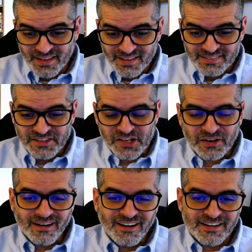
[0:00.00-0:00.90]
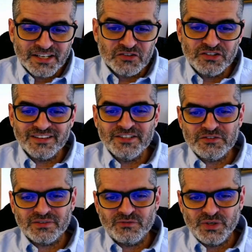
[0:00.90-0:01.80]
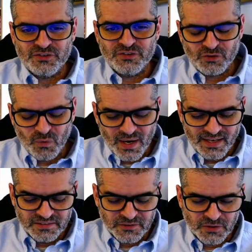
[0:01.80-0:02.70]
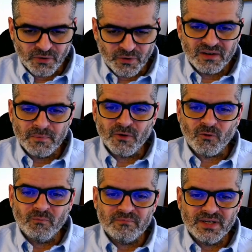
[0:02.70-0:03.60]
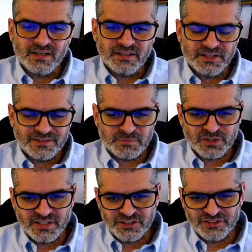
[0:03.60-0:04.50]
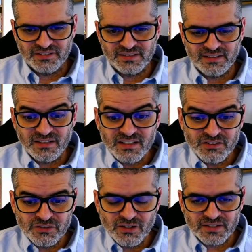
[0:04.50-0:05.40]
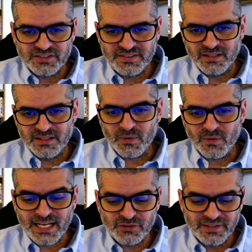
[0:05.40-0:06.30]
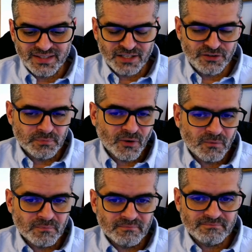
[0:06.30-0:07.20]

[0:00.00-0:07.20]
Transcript: there are gazillions of reasons why the Broglie-Bohm interpretation is not tenable. Actually, the